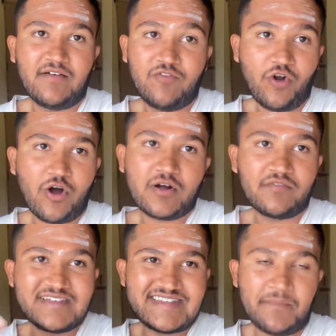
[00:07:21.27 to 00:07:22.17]
vlog
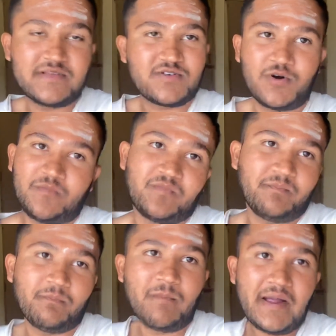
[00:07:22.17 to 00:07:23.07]
of this episode
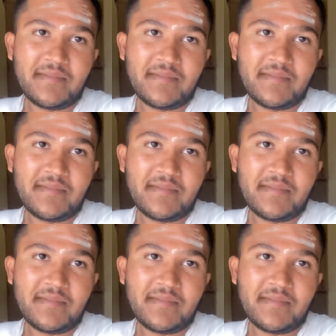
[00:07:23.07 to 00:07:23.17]
bye